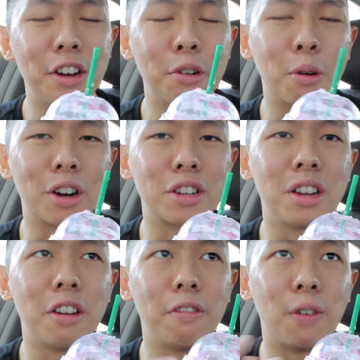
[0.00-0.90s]
in order
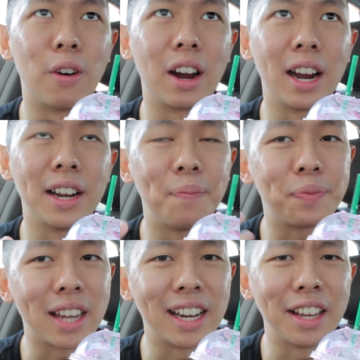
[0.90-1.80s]
to avoid
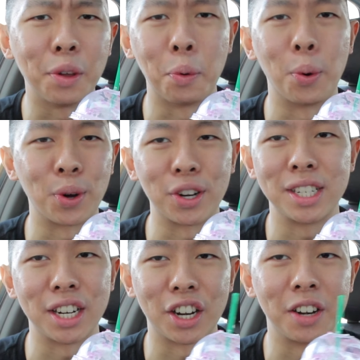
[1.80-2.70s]
getting the order
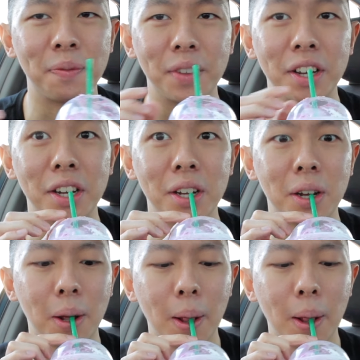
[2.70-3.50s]
sticker. Ugh.